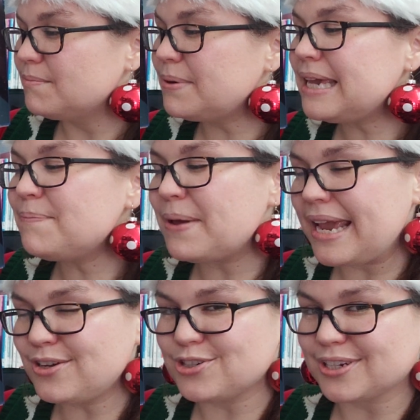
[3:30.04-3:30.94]
"Be
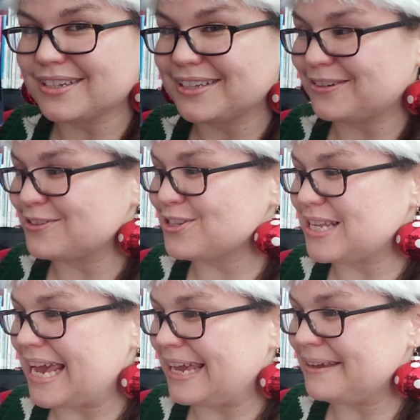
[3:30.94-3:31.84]
patient, little
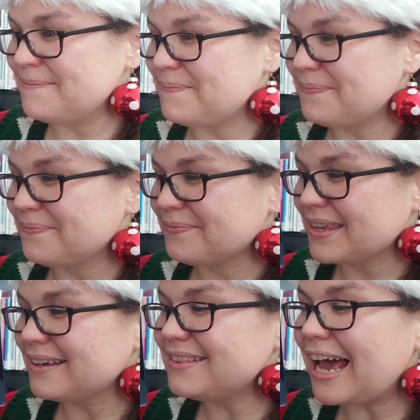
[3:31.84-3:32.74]
sleigh.
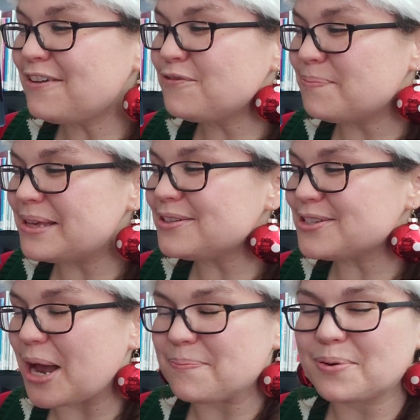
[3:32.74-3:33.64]
Life
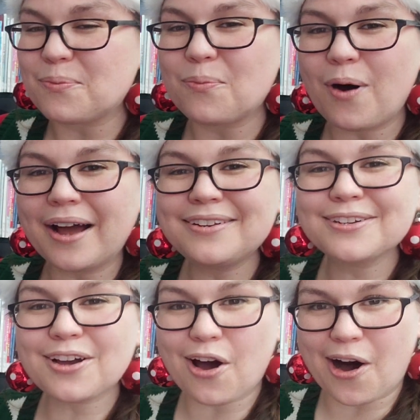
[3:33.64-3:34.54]
builds up
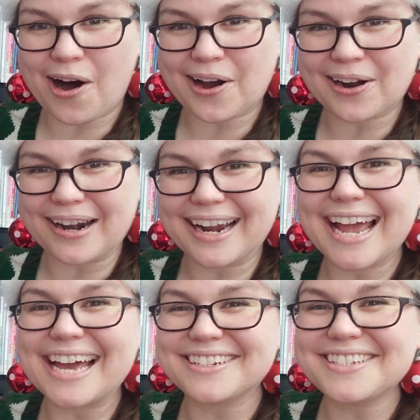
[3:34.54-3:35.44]
1 car
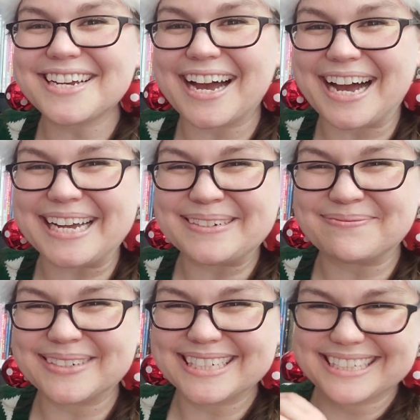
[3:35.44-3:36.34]
at a time."